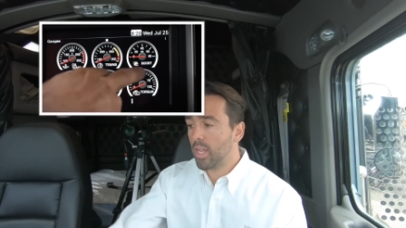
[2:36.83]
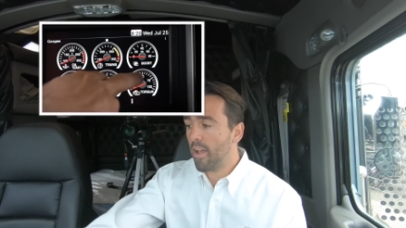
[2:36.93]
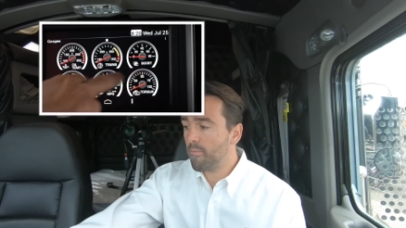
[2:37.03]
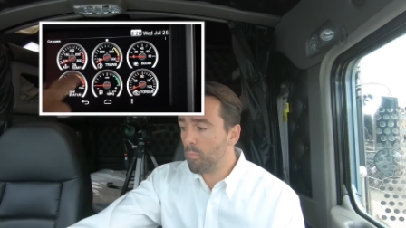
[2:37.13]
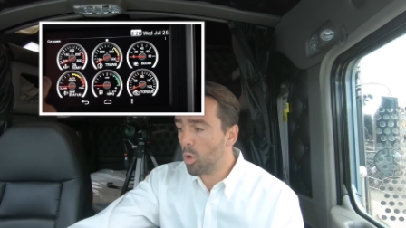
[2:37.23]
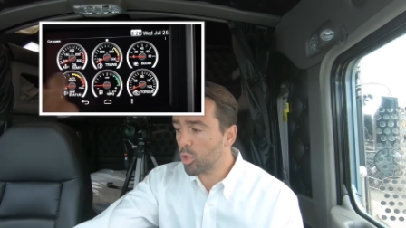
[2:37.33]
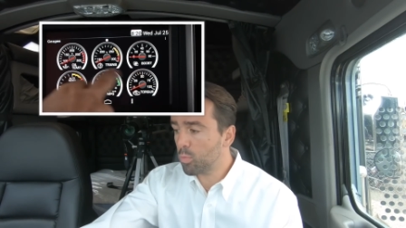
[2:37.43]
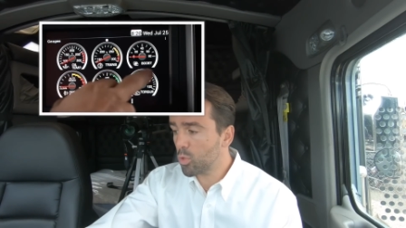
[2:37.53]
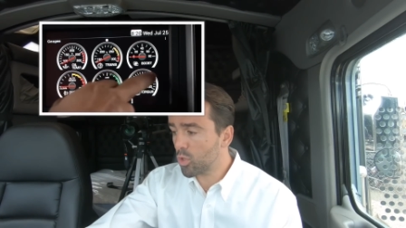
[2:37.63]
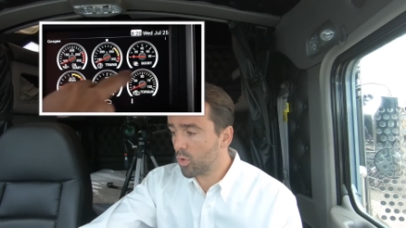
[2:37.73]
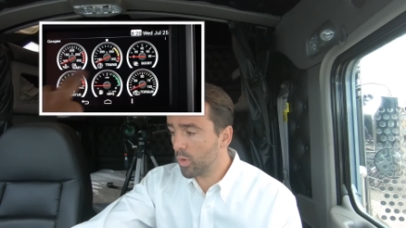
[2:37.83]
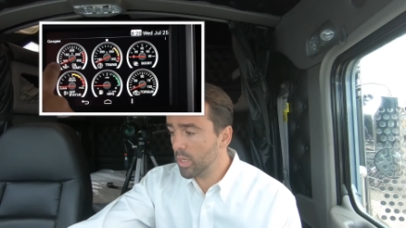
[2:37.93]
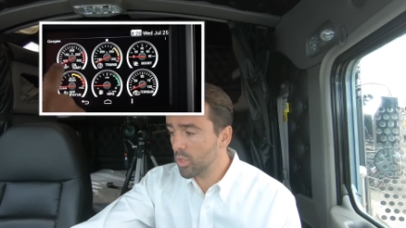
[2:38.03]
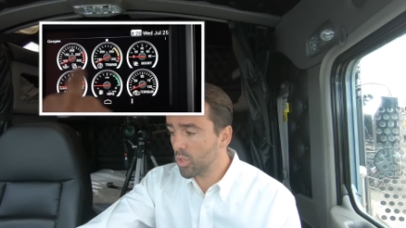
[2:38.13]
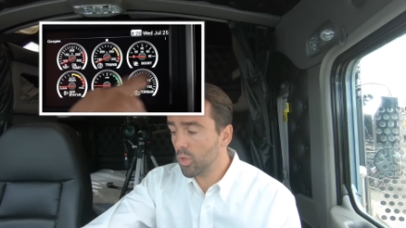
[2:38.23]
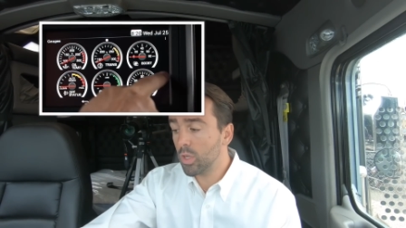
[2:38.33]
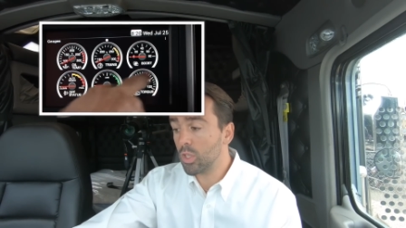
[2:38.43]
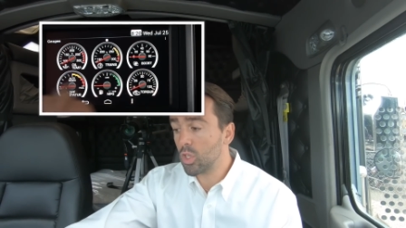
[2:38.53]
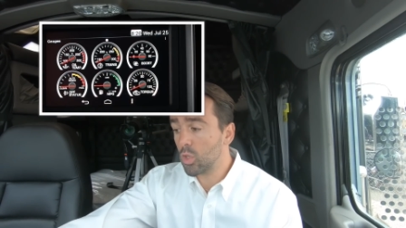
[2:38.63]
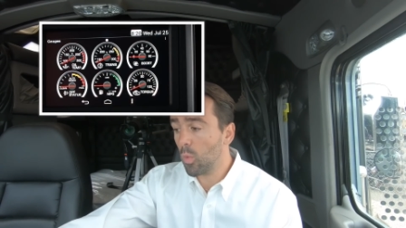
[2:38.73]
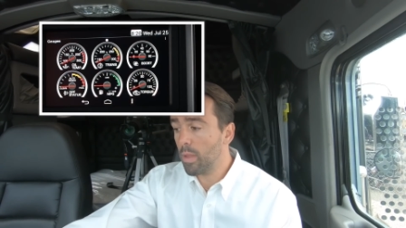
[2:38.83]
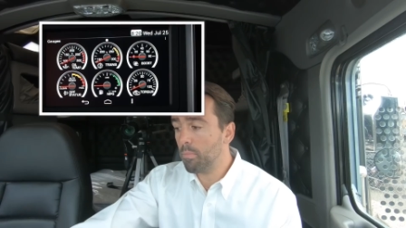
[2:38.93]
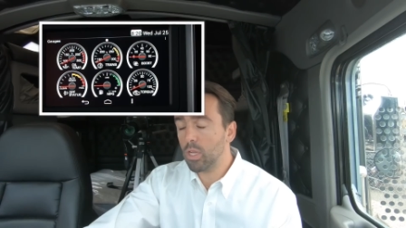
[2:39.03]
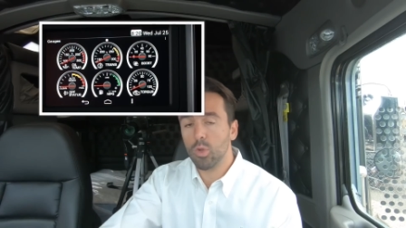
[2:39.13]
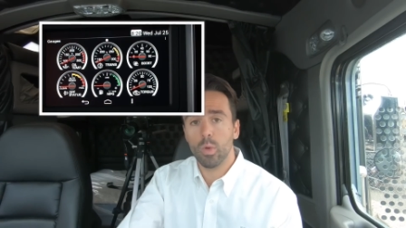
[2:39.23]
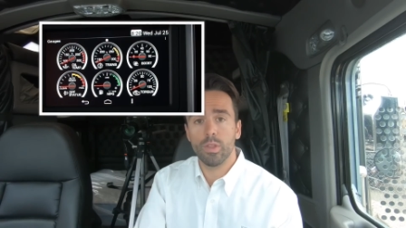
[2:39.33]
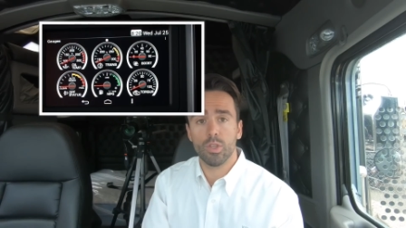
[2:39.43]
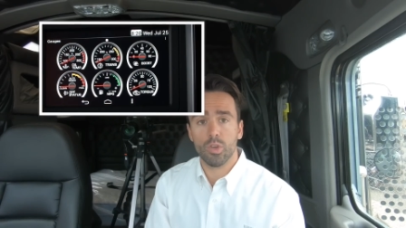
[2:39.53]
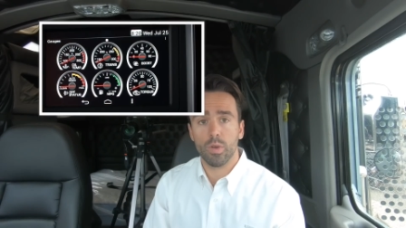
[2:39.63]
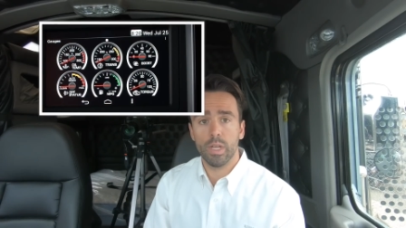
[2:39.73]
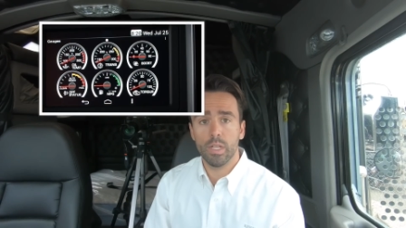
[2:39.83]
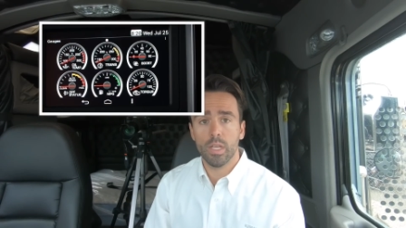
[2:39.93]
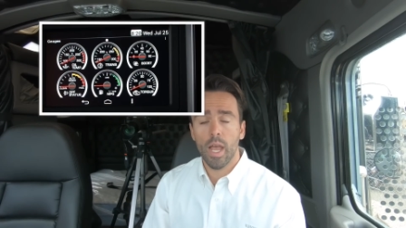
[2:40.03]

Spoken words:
have multiple screens so you can swipe between the screens.